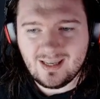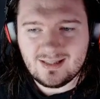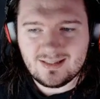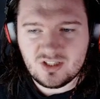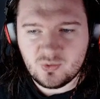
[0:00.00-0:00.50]

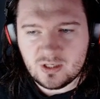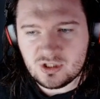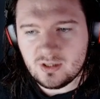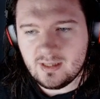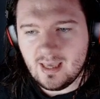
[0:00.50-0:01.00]

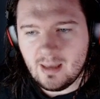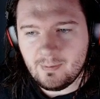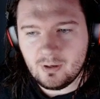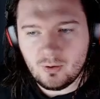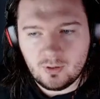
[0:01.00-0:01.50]
situation the
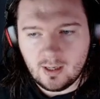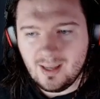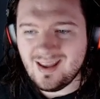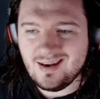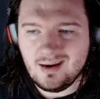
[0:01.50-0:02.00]

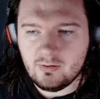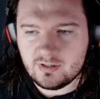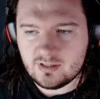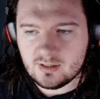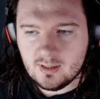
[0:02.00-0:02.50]
Epigonii
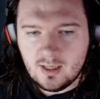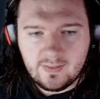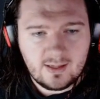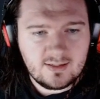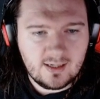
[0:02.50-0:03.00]
inherited.
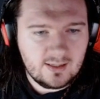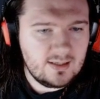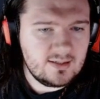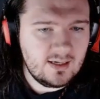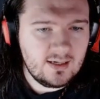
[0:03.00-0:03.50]
The
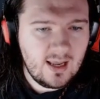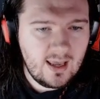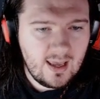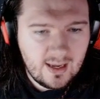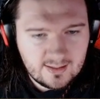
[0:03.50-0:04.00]
Antigonids and an
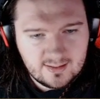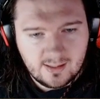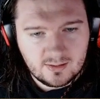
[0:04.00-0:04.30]
exiled